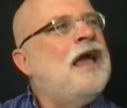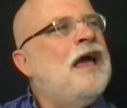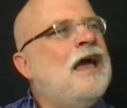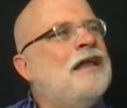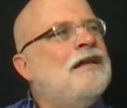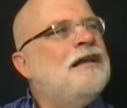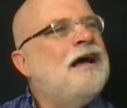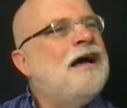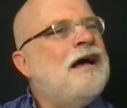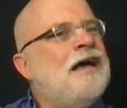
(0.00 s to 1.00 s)
And
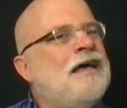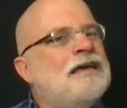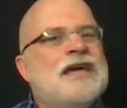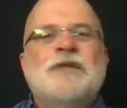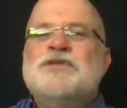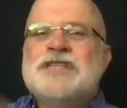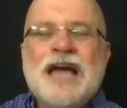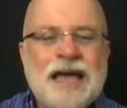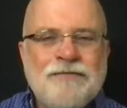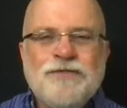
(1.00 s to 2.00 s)
it comes
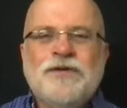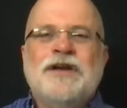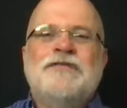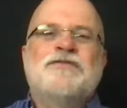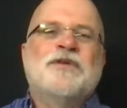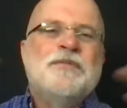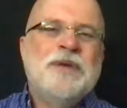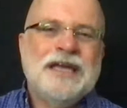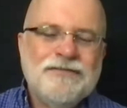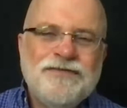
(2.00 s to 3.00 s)
time for a
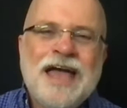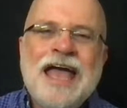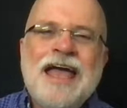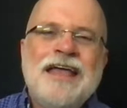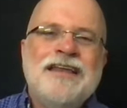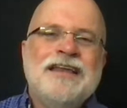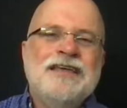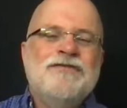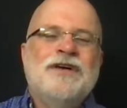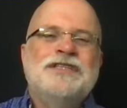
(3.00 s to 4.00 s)
big event, and
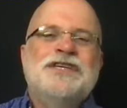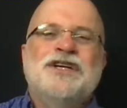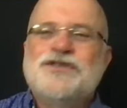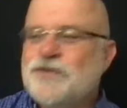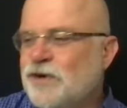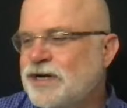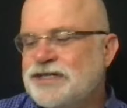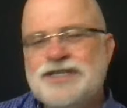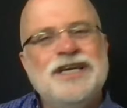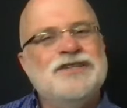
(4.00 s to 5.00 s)
he volunteers for it,
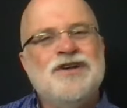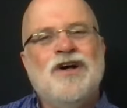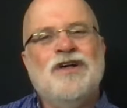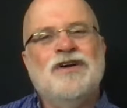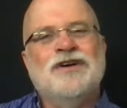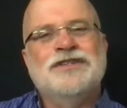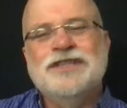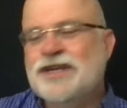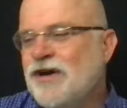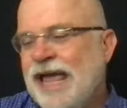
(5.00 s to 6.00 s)
and she has all her
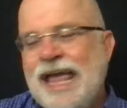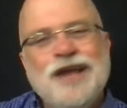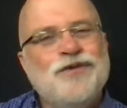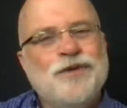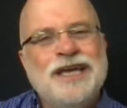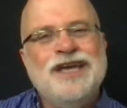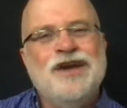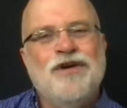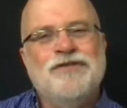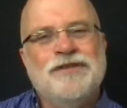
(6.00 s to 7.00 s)
hand
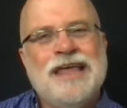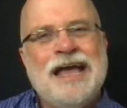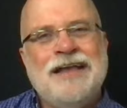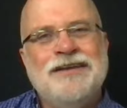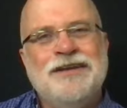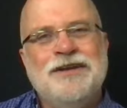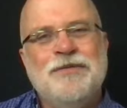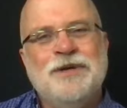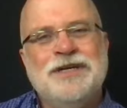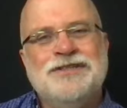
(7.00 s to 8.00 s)
wringing over that,
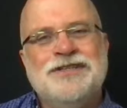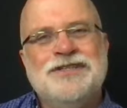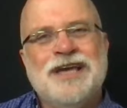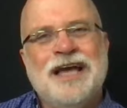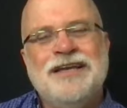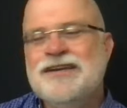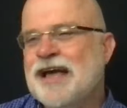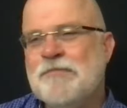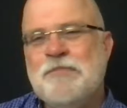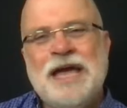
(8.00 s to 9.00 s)
because this guy did
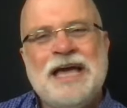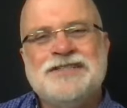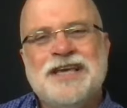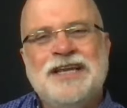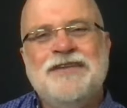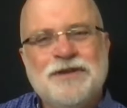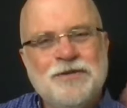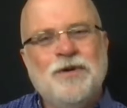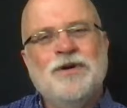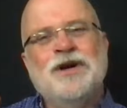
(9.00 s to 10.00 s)
not pass any of the
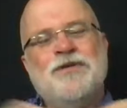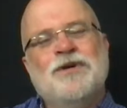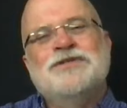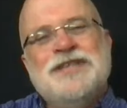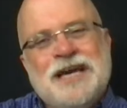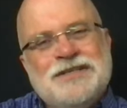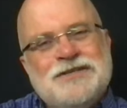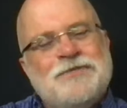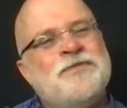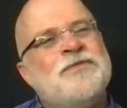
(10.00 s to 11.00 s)
quote unquote
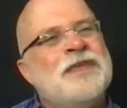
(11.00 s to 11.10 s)
tests.